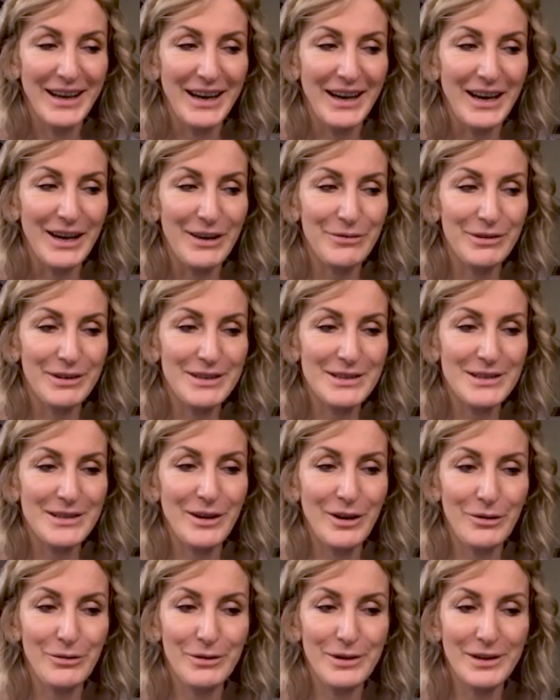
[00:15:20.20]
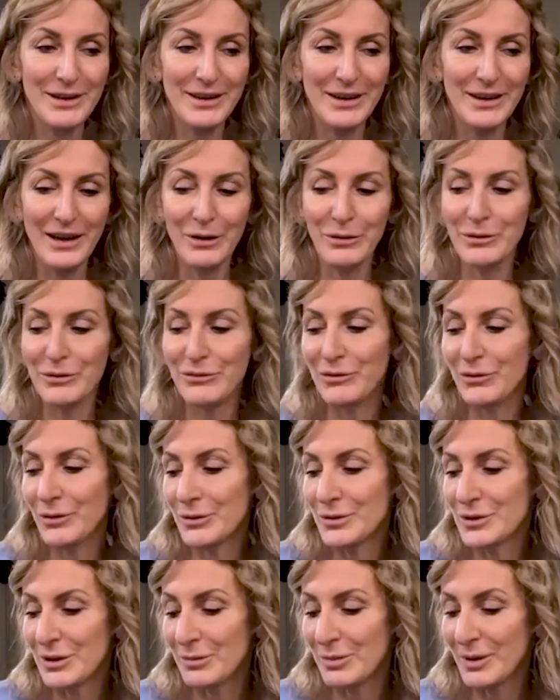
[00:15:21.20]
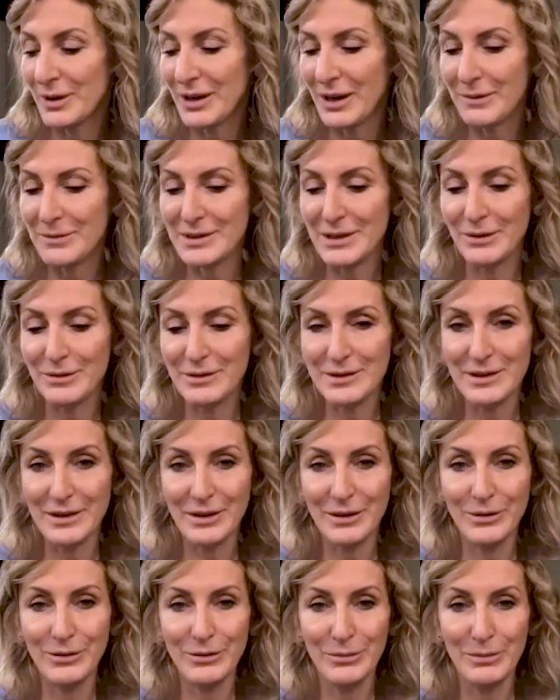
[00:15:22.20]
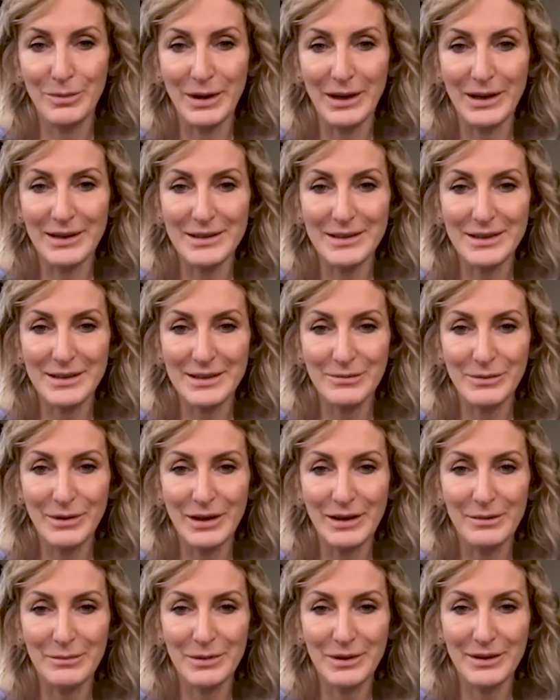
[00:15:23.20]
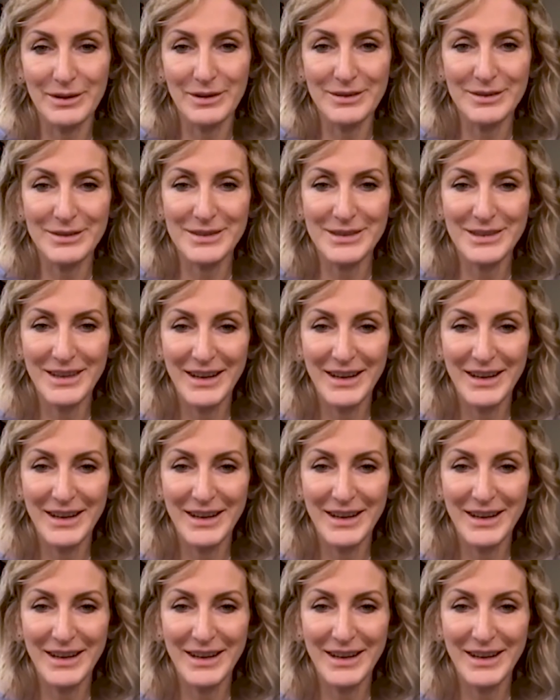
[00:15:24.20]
I think slowly our future becomes our secure base as well, because